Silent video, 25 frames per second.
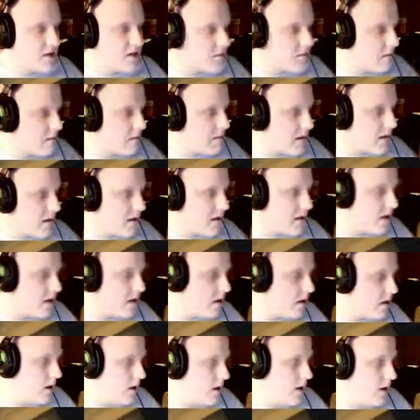my bad.
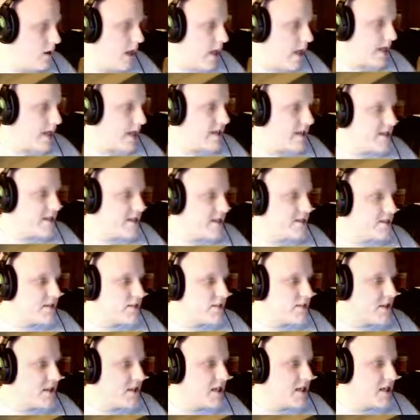I guess it's
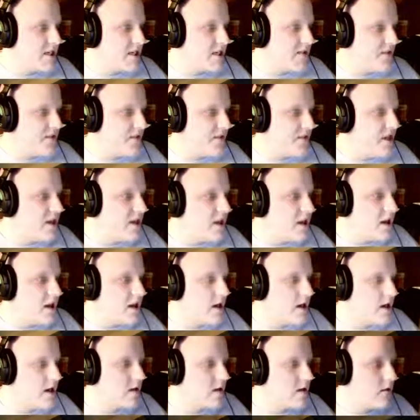because of
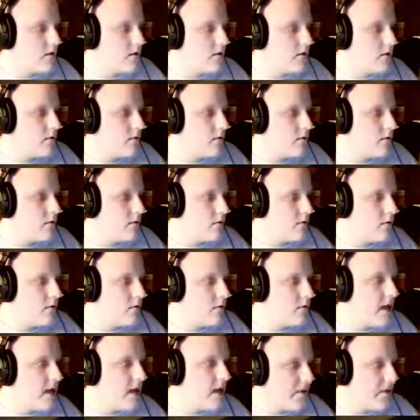the
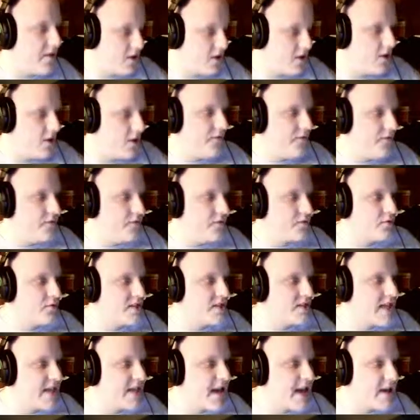Call of the
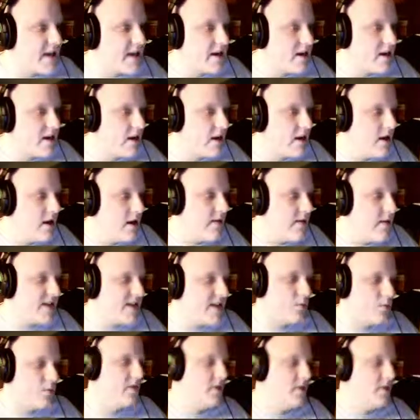Crusade. That's what